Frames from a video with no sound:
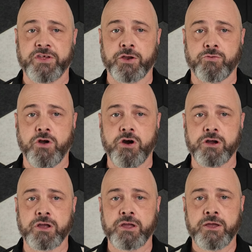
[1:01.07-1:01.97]
wrong.
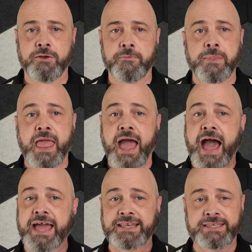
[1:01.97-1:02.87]

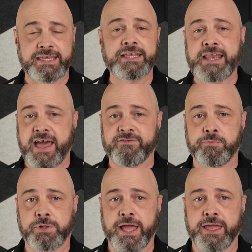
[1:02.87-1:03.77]
I didn't have a
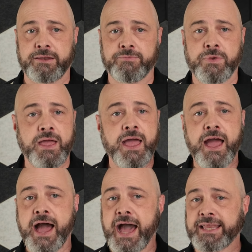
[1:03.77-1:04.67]
plan.
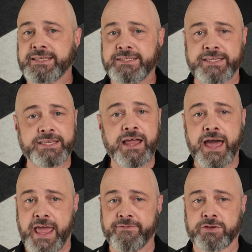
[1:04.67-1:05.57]
I did not
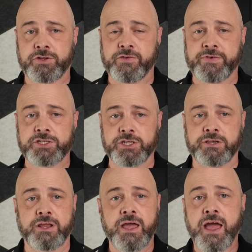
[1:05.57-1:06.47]
have a clear
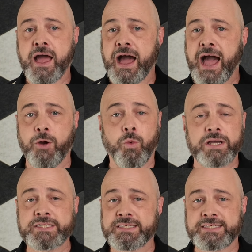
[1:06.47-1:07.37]
vision. I
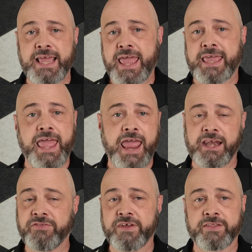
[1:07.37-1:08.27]
wasn't saying
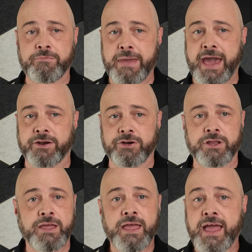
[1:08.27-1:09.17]
anything that mattered.
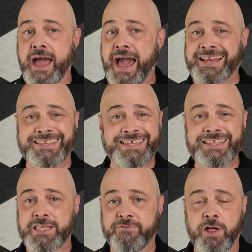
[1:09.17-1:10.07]
I
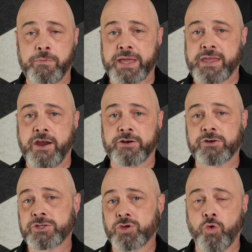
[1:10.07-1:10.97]
didn't develop my
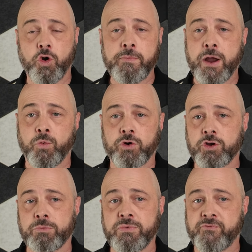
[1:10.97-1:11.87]
characters or my
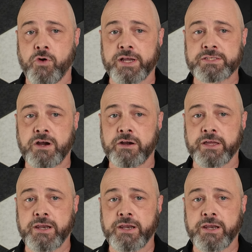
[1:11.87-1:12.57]
world before I started.